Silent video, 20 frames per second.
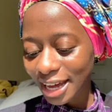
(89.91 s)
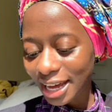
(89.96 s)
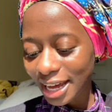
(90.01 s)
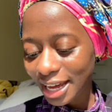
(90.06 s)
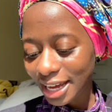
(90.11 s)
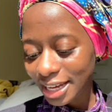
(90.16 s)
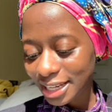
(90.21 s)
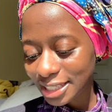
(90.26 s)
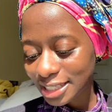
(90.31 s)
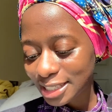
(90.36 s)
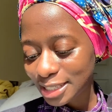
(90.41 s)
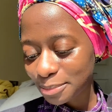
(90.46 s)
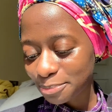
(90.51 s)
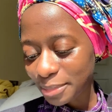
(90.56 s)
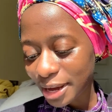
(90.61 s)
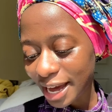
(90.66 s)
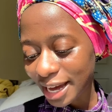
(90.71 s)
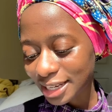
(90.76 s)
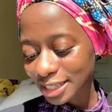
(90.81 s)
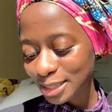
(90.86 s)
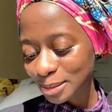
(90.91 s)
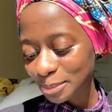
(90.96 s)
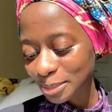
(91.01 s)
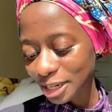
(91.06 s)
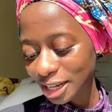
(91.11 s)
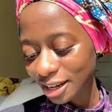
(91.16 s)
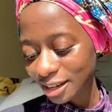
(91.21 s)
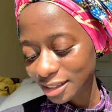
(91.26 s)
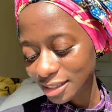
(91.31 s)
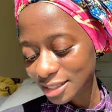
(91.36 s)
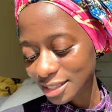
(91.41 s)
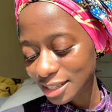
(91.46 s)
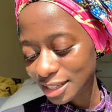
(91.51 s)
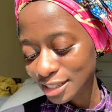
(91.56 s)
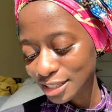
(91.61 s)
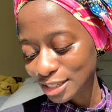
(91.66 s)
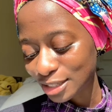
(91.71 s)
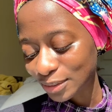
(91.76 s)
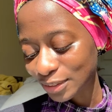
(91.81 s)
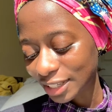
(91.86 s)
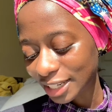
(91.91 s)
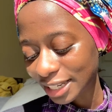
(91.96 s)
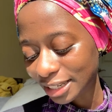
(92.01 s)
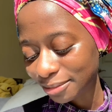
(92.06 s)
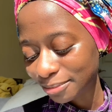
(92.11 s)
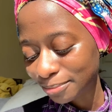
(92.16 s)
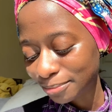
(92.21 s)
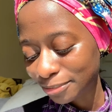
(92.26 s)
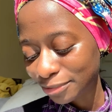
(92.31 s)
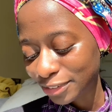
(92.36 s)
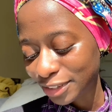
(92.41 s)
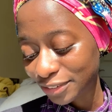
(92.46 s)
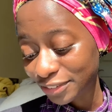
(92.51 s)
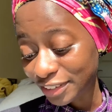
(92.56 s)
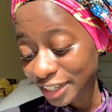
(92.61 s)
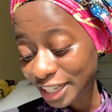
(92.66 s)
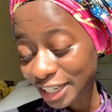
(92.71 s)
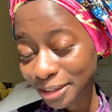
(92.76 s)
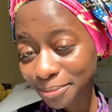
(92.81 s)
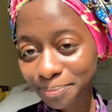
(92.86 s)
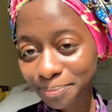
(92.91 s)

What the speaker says: It's Max Block Sunscreen 50.